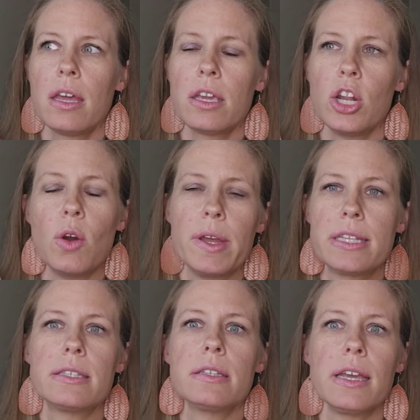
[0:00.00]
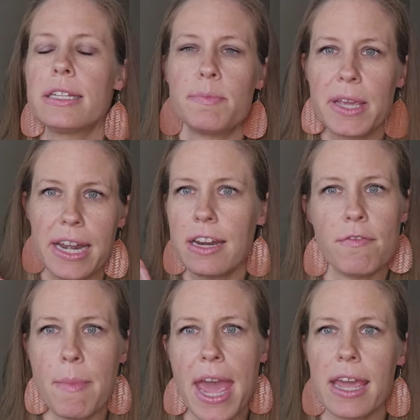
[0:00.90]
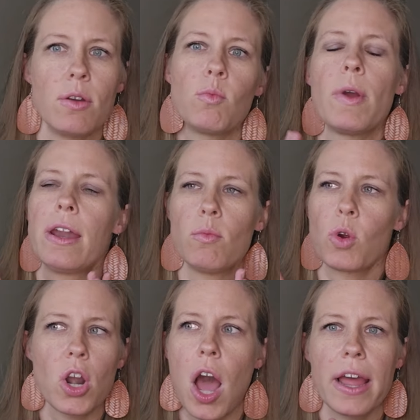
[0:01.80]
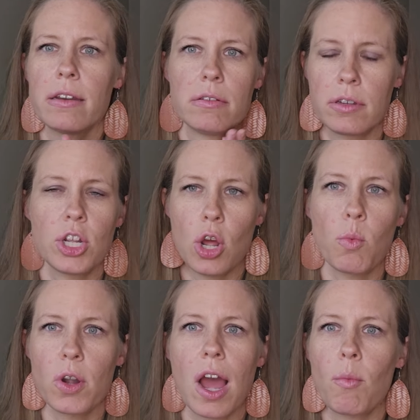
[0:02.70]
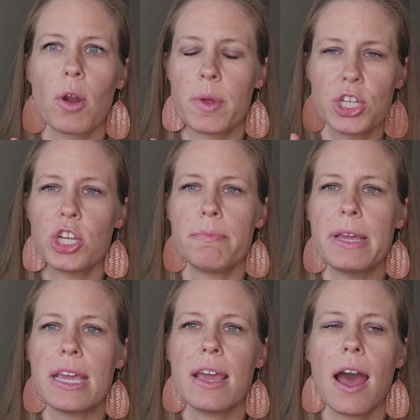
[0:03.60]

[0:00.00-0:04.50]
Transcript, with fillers: you know, it's, it's beginning of May and, and we're not, you know, we're not where we should be.